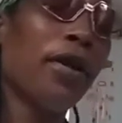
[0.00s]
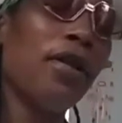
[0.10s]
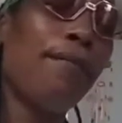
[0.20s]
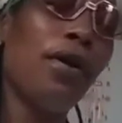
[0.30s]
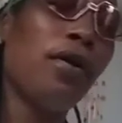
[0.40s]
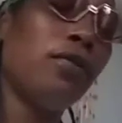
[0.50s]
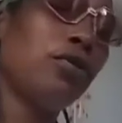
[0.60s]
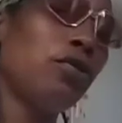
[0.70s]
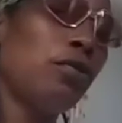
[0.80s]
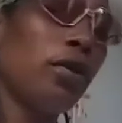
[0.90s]
Keep on
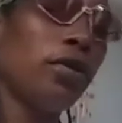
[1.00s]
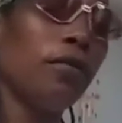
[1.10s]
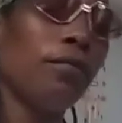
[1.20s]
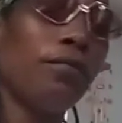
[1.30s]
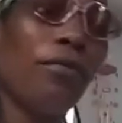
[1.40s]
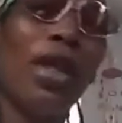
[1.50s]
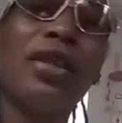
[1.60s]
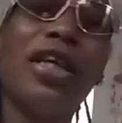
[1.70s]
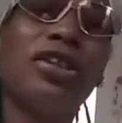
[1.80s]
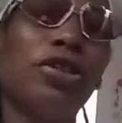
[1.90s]
doing it.
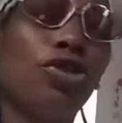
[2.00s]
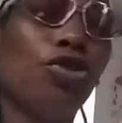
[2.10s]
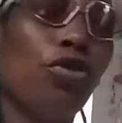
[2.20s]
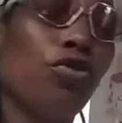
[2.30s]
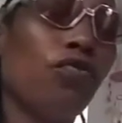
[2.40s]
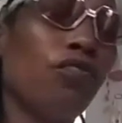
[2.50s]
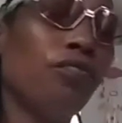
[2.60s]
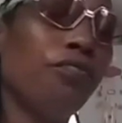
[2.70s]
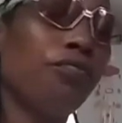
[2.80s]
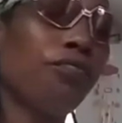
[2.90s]
And that's the truth.
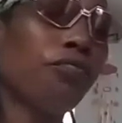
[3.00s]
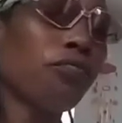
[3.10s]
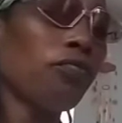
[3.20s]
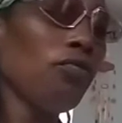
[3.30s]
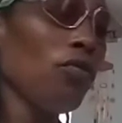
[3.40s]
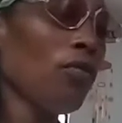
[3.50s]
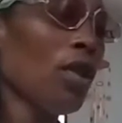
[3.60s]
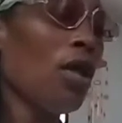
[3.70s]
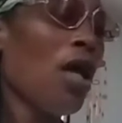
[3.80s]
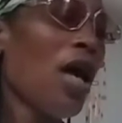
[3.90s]

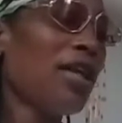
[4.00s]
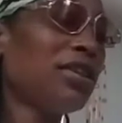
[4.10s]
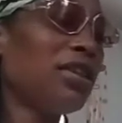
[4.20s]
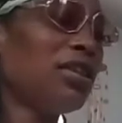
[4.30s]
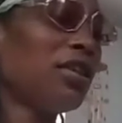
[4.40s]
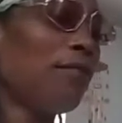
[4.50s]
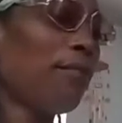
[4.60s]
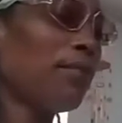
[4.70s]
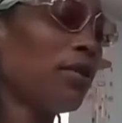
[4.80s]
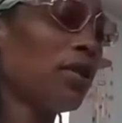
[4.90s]
I see
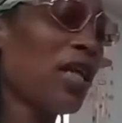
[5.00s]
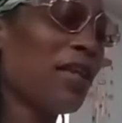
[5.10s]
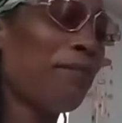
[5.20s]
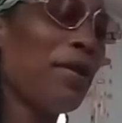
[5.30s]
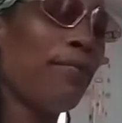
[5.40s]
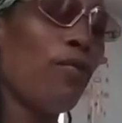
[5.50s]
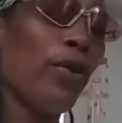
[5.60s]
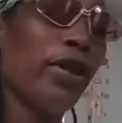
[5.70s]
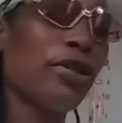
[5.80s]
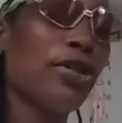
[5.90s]
a lot of people
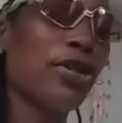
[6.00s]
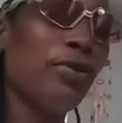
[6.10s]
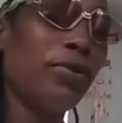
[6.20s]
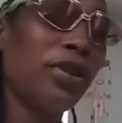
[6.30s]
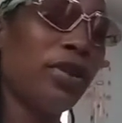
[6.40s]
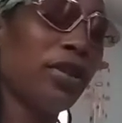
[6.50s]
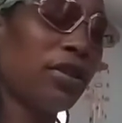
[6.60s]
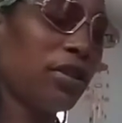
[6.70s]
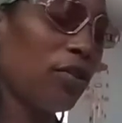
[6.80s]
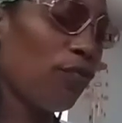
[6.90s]
wearing
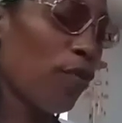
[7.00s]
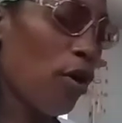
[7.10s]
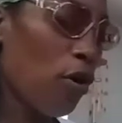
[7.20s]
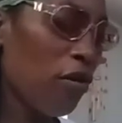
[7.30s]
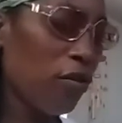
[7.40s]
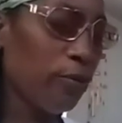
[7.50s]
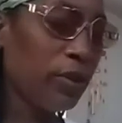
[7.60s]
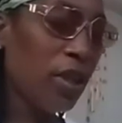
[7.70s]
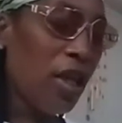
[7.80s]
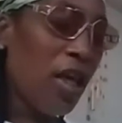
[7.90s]
tunics and
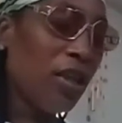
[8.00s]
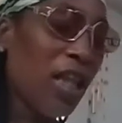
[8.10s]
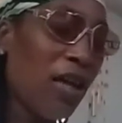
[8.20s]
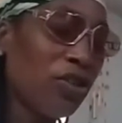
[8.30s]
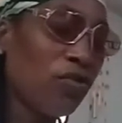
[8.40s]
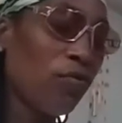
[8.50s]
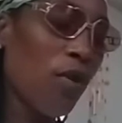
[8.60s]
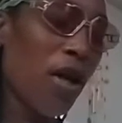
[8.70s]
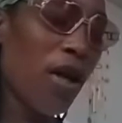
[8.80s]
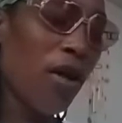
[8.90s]
robes, lounging
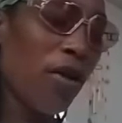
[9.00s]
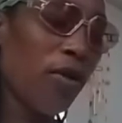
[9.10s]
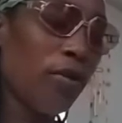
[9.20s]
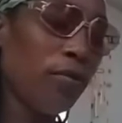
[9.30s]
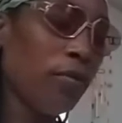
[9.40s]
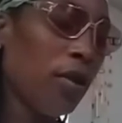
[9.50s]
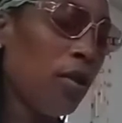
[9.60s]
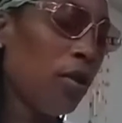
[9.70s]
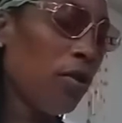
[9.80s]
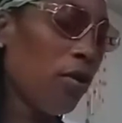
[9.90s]
around.
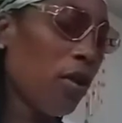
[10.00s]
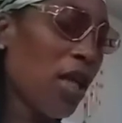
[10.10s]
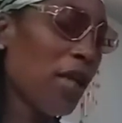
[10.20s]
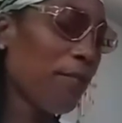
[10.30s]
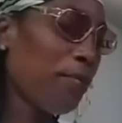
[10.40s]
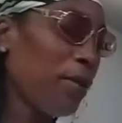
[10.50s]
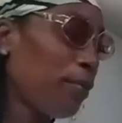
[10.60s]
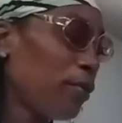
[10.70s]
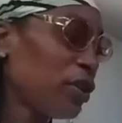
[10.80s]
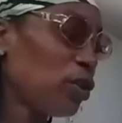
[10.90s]
You know, a lot of
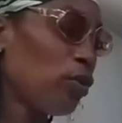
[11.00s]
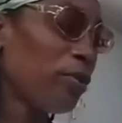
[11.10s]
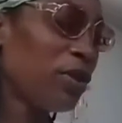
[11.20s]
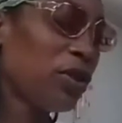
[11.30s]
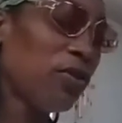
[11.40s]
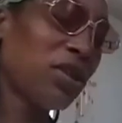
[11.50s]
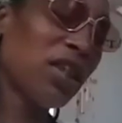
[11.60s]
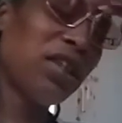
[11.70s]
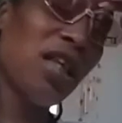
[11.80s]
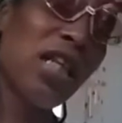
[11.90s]
people in swimsuits. I
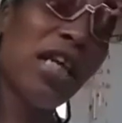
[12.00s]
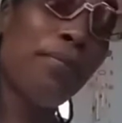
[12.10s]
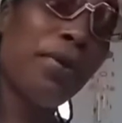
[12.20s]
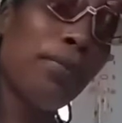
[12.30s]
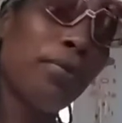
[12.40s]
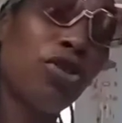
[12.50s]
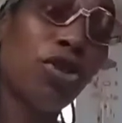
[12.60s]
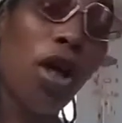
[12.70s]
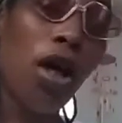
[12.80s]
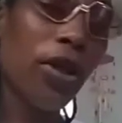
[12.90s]
see a lot of people
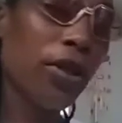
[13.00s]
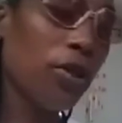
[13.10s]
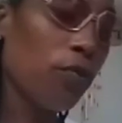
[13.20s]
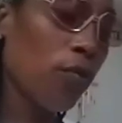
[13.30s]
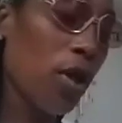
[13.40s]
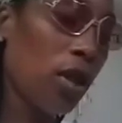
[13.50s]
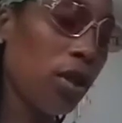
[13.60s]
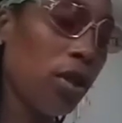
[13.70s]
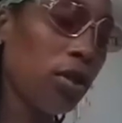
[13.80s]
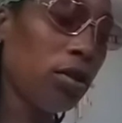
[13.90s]
jogging and
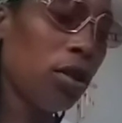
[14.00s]
running.